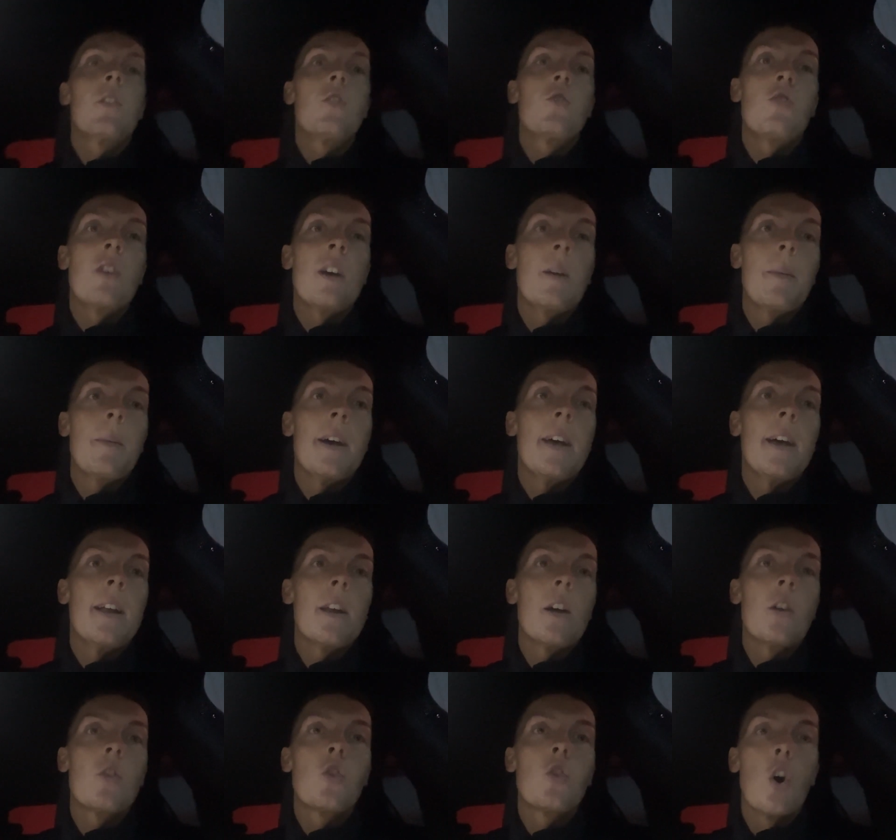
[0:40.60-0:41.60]
Gym
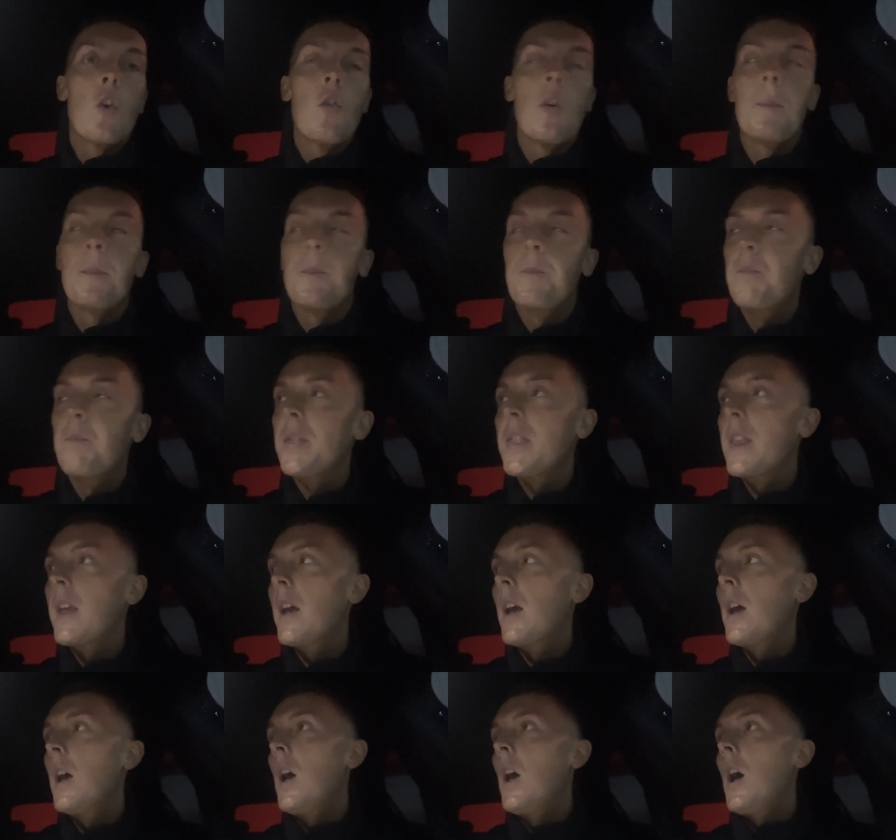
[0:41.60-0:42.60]
in Durham.
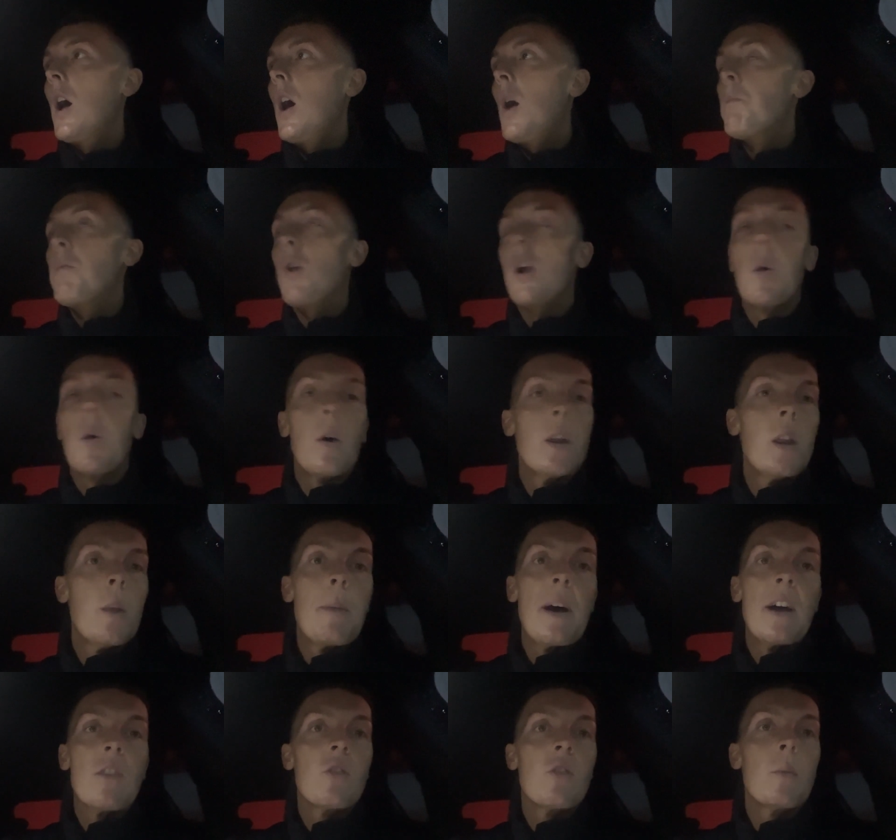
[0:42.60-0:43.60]
Probably one of the
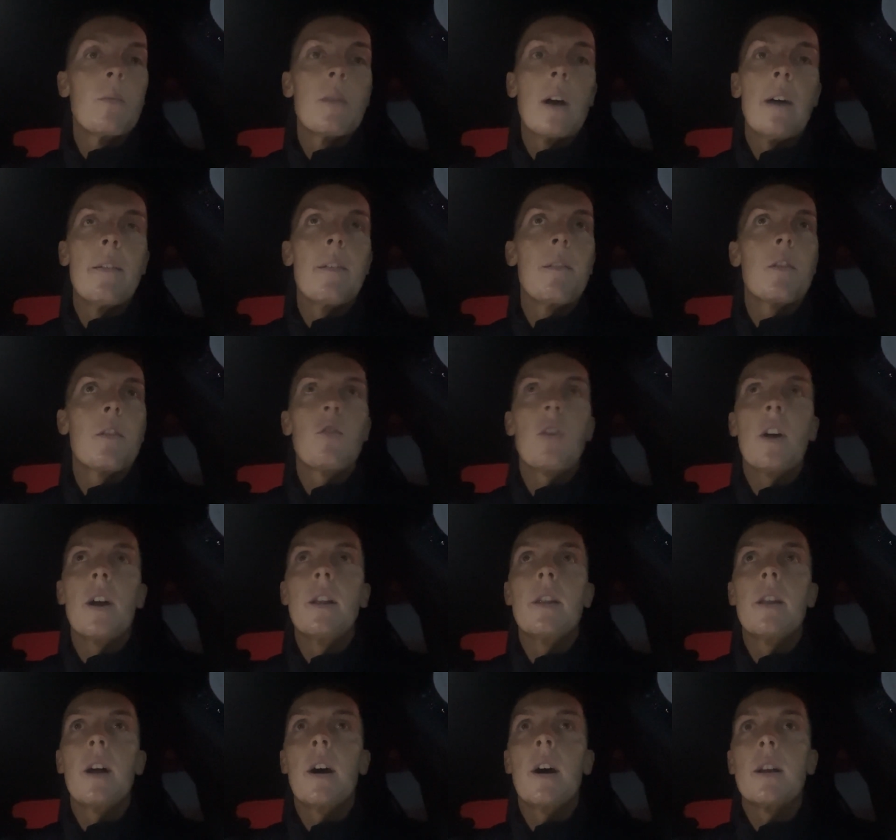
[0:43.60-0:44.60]
best gyms I've ever
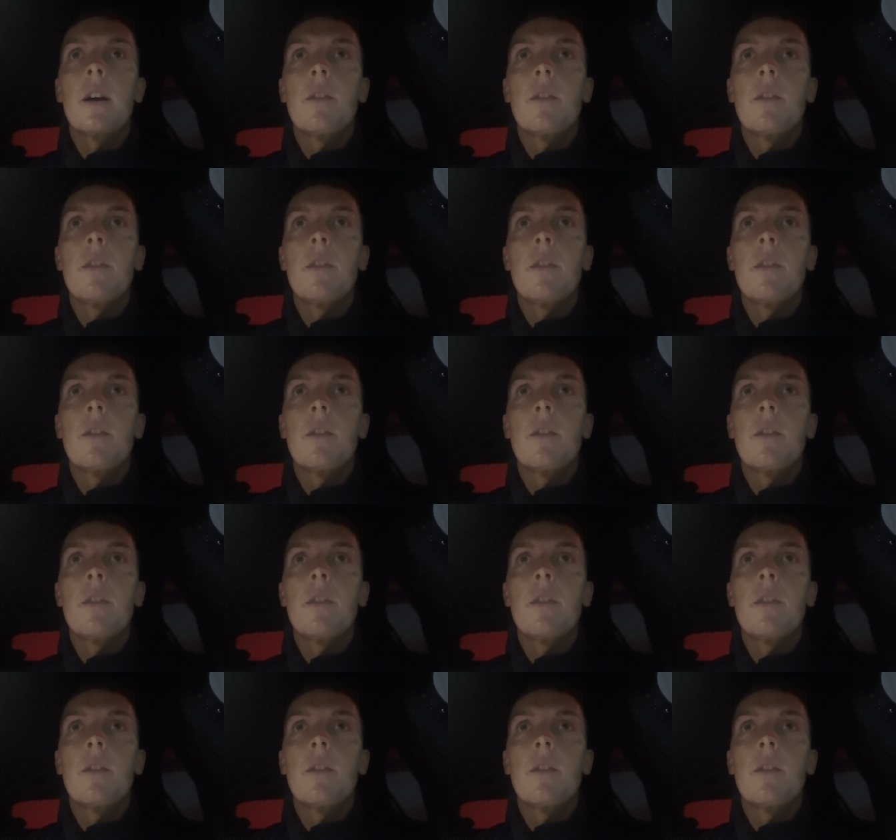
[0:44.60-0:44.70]
trained at.